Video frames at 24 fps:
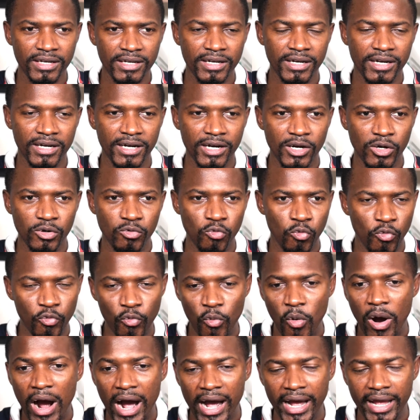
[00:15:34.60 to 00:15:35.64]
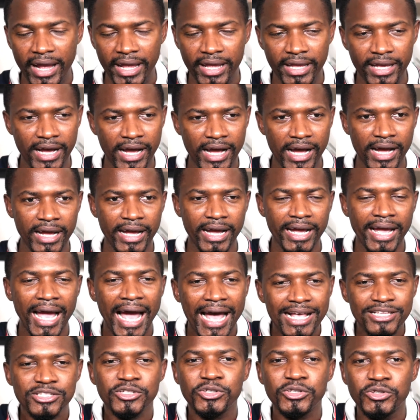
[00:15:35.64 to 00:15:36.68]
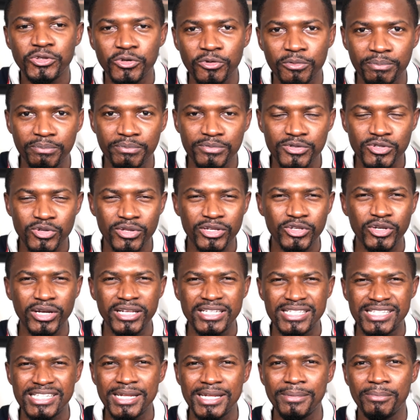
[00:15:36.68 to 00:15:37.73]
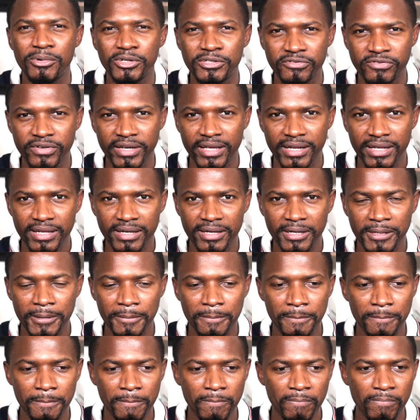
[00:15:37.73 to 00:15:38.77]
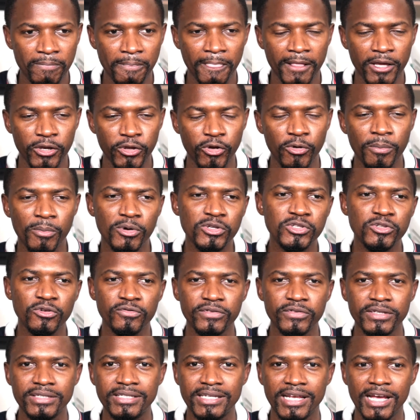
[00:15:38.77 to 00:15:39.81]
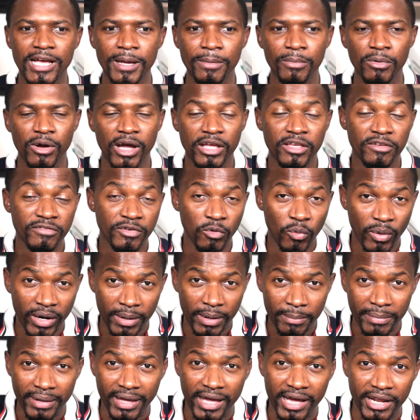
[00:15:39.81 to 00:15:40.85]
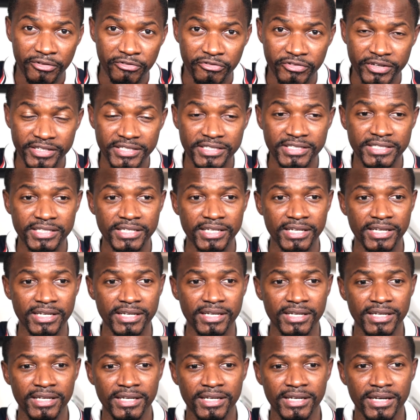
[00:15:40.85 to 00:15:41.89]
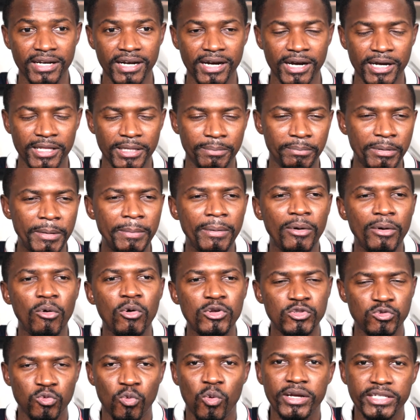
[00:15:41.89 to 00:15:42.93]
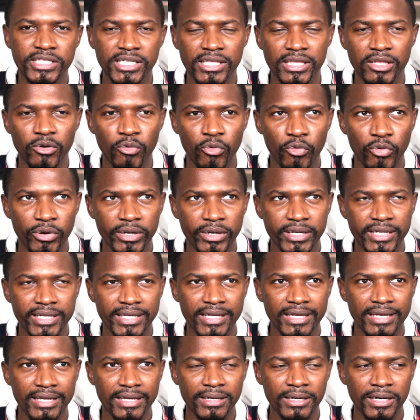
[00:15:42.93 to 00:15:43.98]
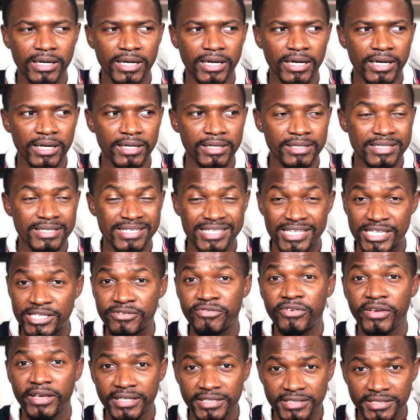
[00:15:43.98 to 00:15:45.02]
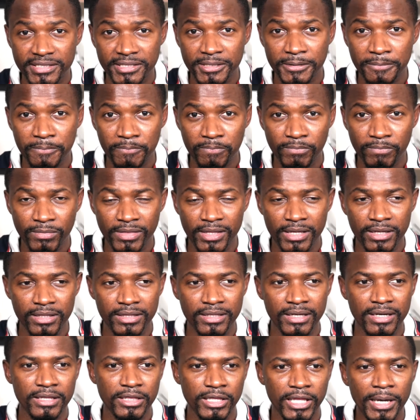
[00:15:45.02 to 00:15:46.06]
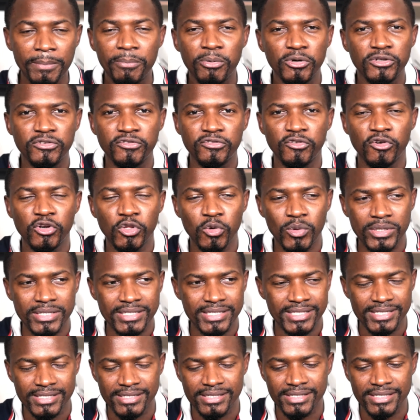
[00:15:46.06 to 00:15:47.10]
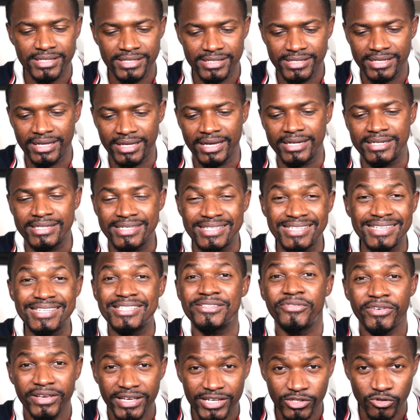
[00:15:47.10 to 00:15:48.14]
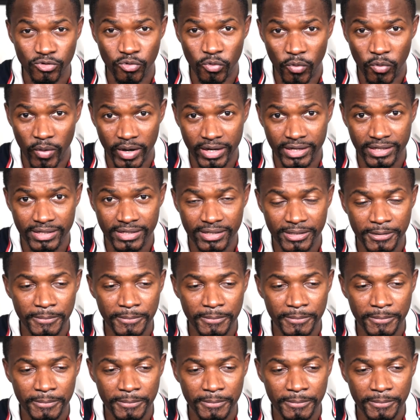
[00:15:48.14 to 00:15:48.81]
Why? I ask you so that you can stay motivated. You know, most of the time, even when I began investing, the people I was watching, they were already in six figures. Their portfolio was sitting at six figures already.